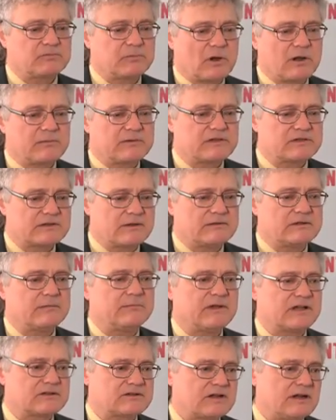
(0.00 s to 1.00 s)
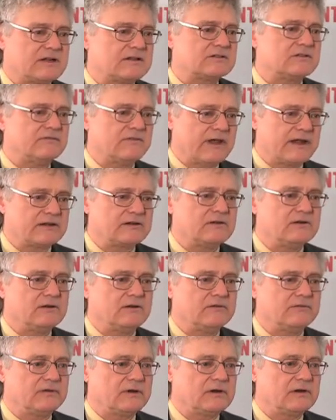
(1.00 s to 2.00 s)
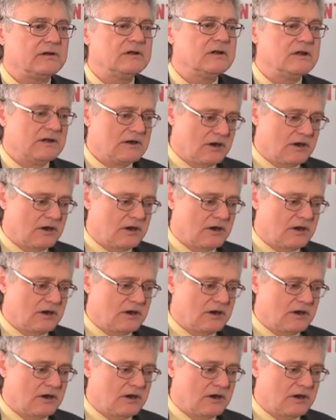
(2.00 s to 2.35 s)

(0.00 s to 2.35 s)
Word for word: probably some of the best guys in Vancouver